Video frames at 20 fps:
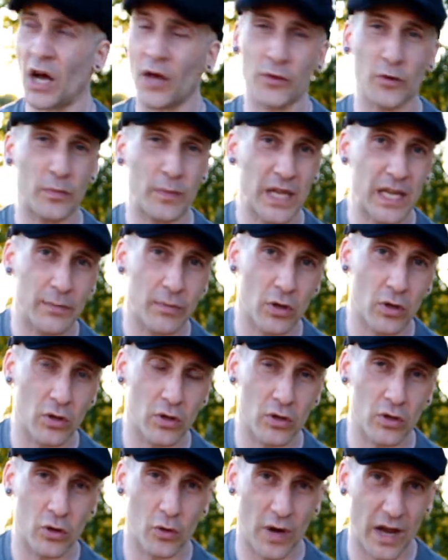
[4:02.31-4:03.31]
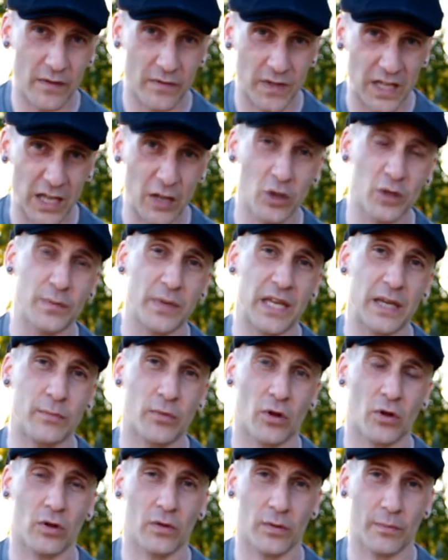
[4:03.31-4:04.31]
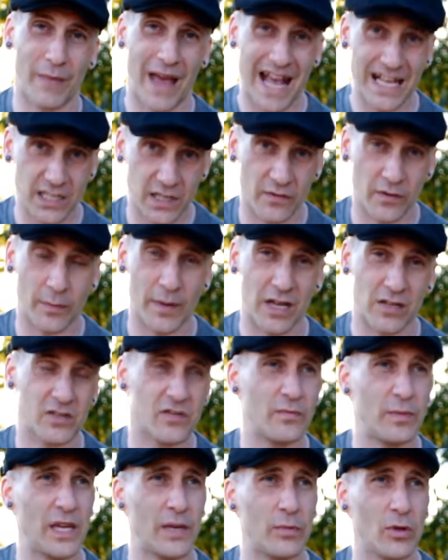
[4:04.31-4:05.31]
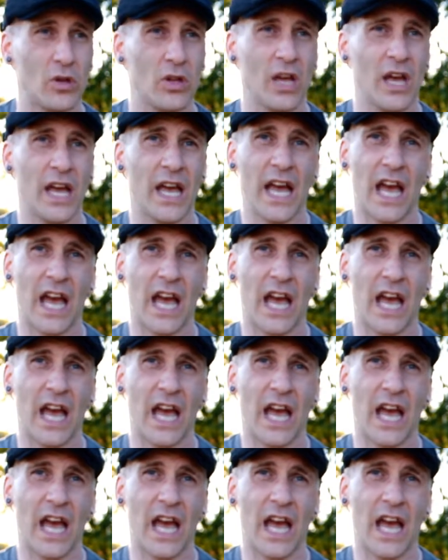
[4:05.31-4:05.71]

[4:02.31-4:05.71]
other people who have killed people, massive amounts of people,